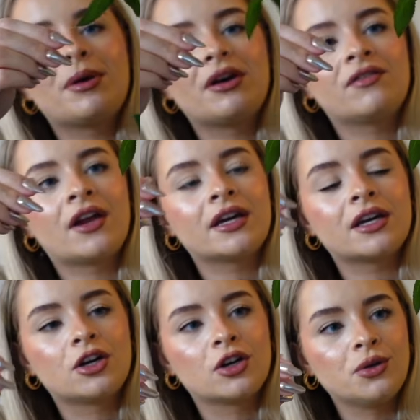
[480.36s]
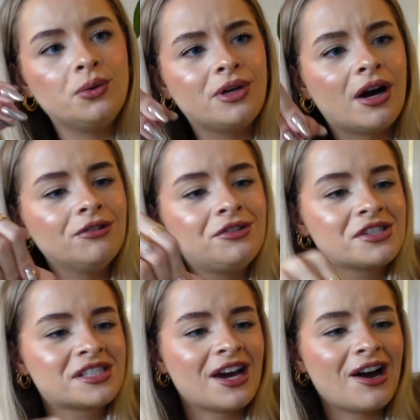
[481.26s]
bit of like glue gun
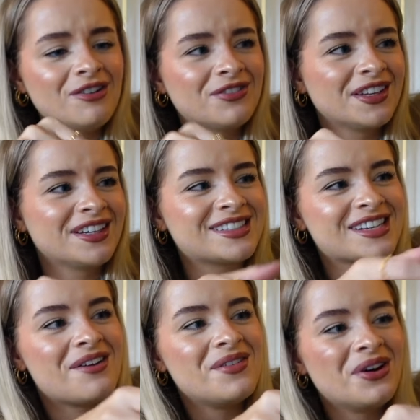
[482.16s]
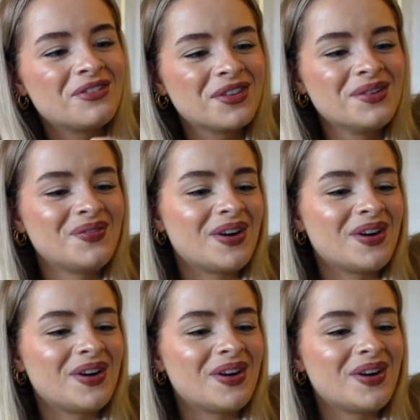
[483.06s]
stuff that's coming off them,